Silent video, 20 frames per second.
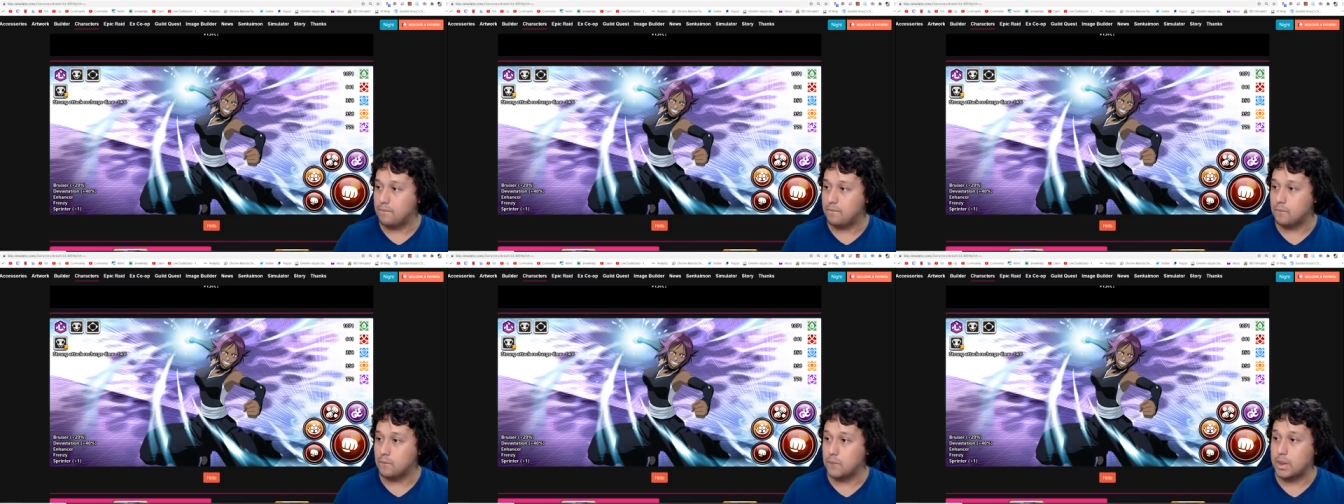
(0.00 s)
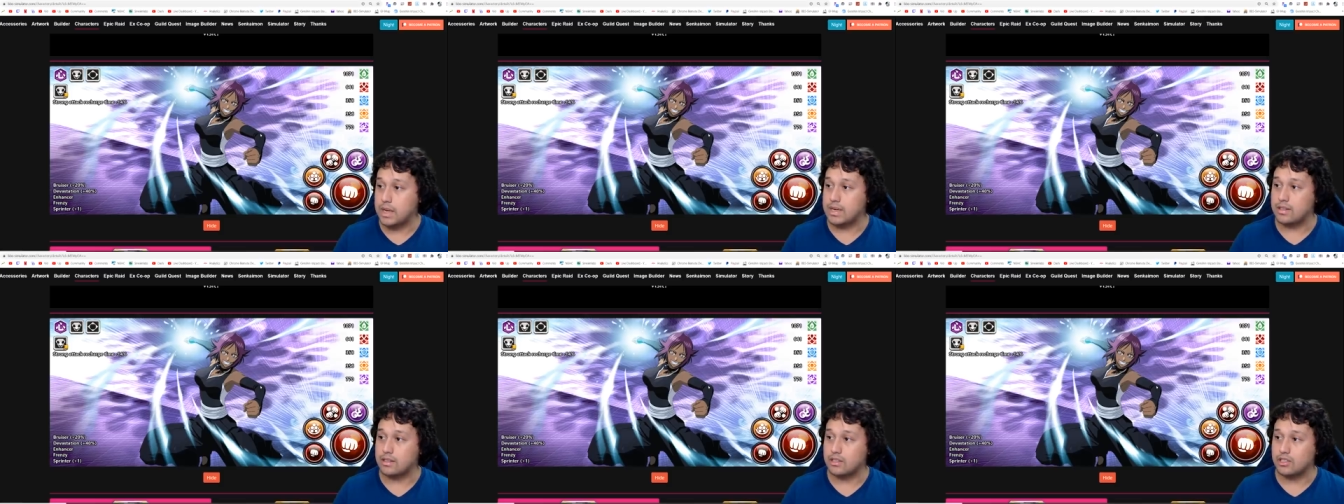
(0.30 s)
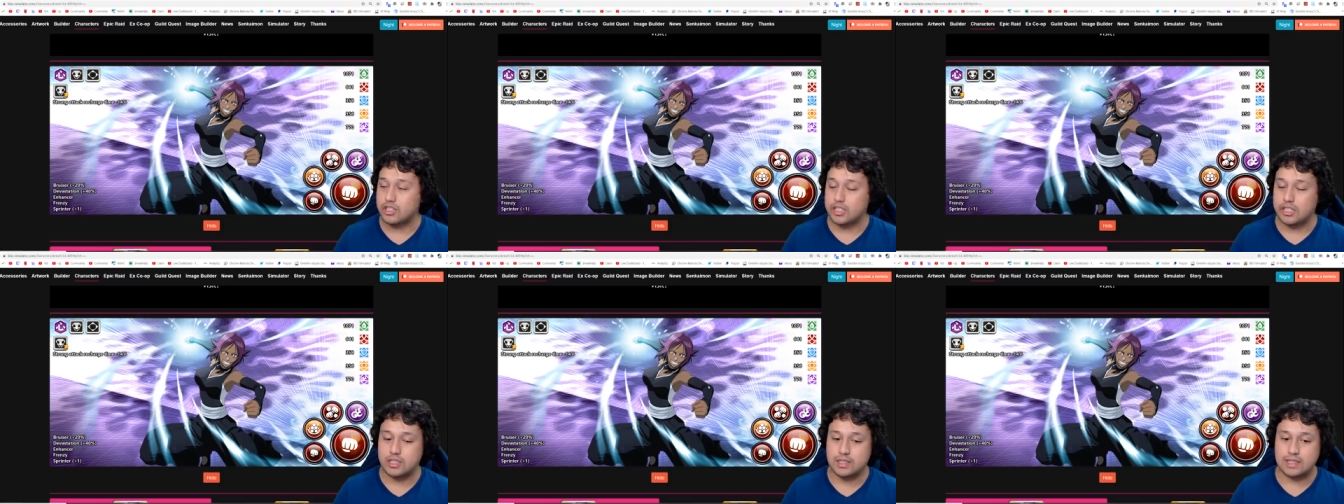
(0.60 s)
but
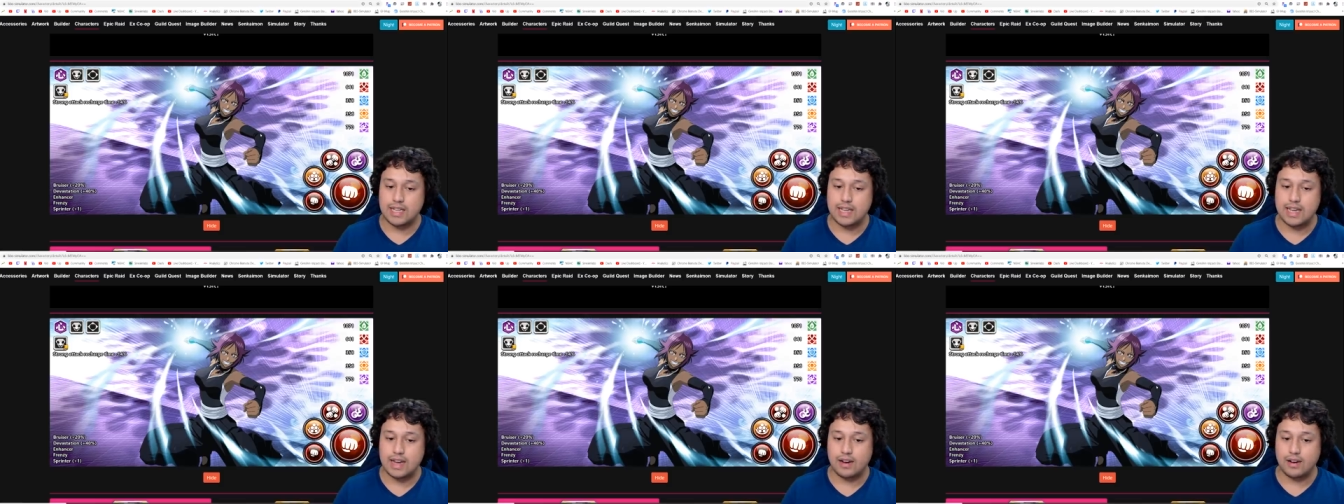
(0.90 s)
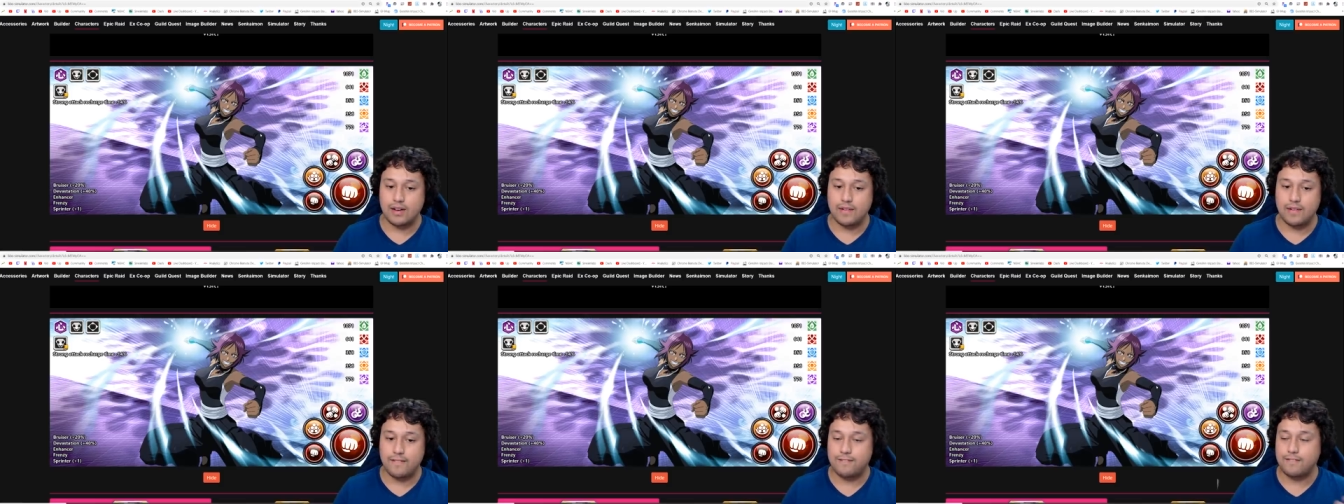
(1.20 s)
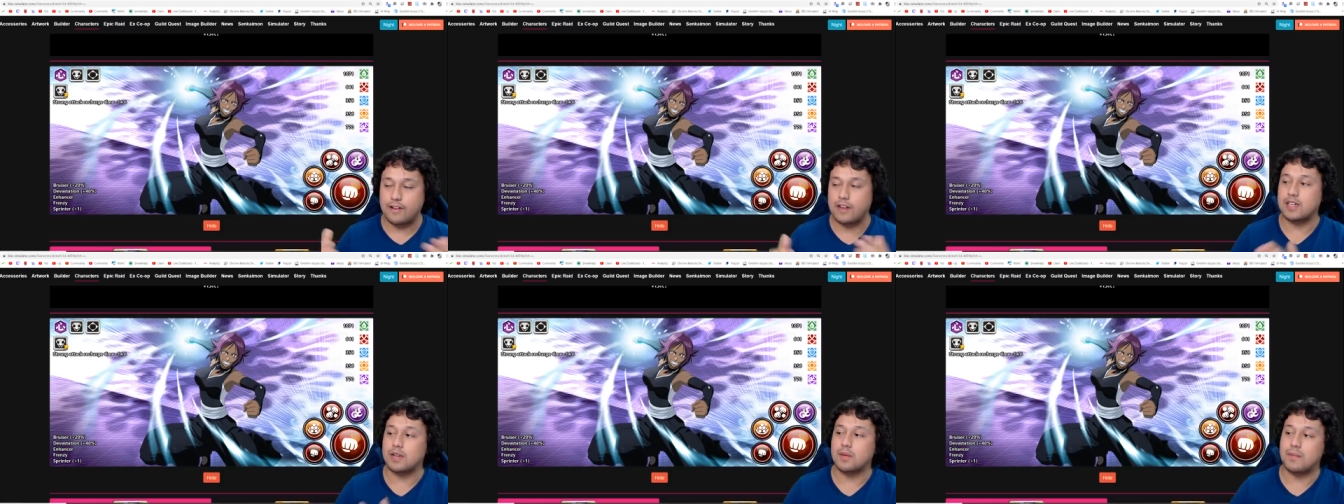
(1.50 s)
she's like
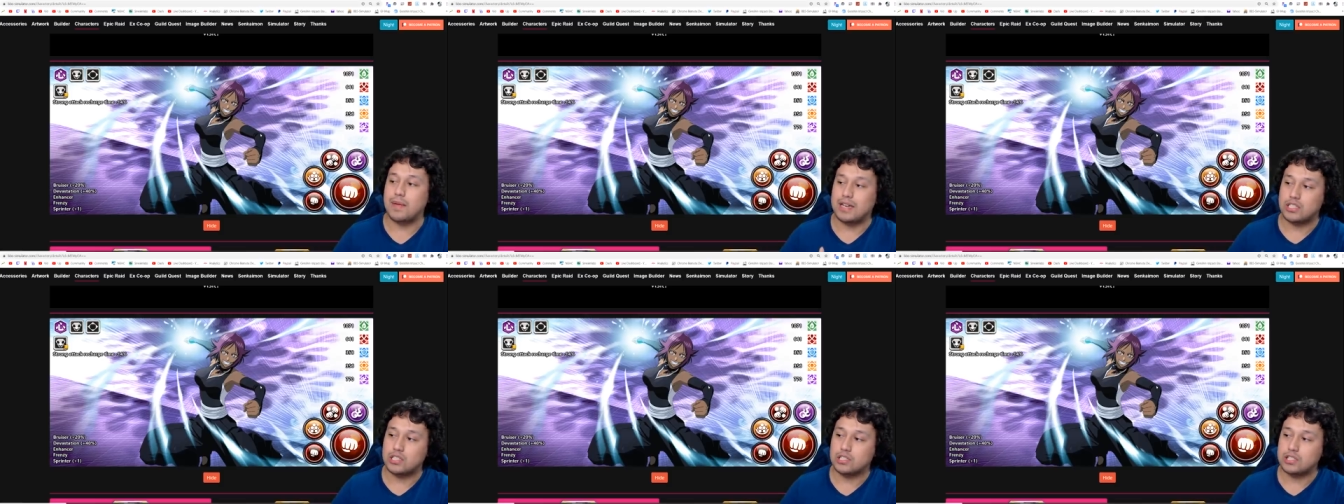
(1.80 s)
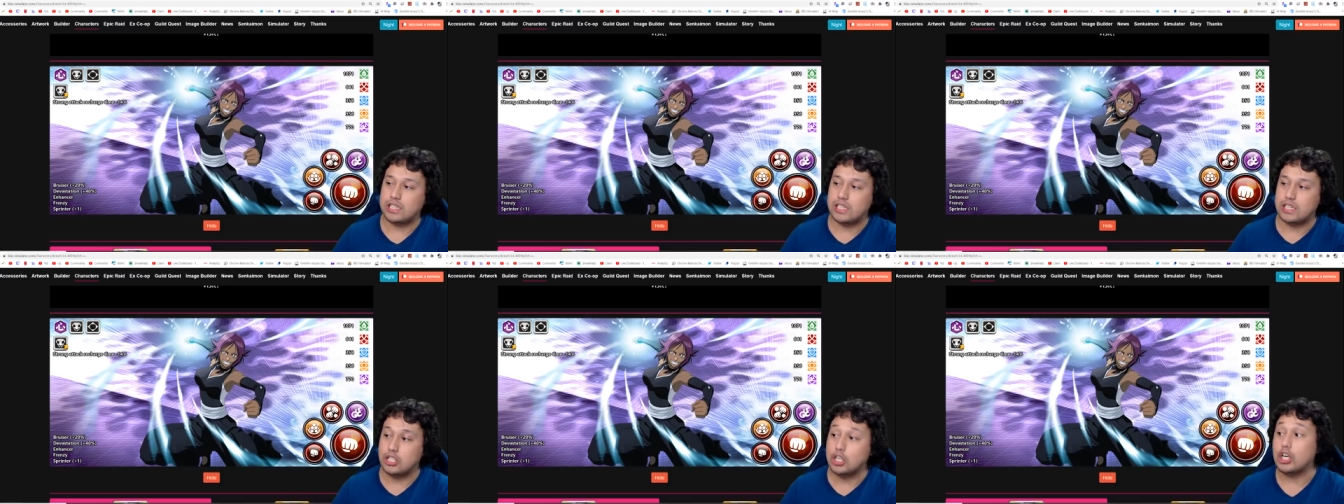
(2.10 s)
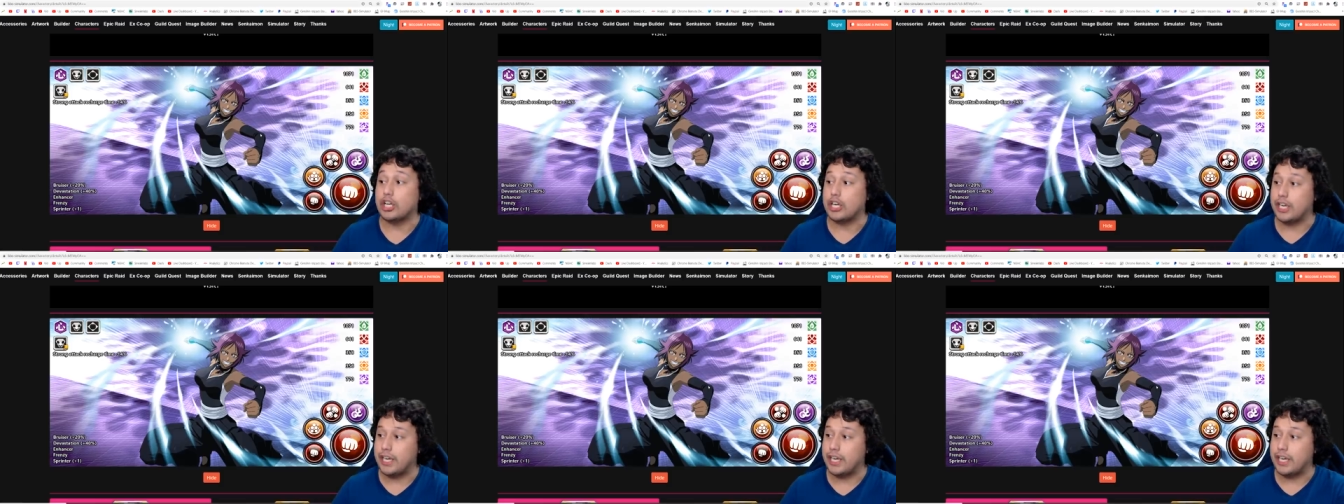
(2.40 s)
fundamentally good,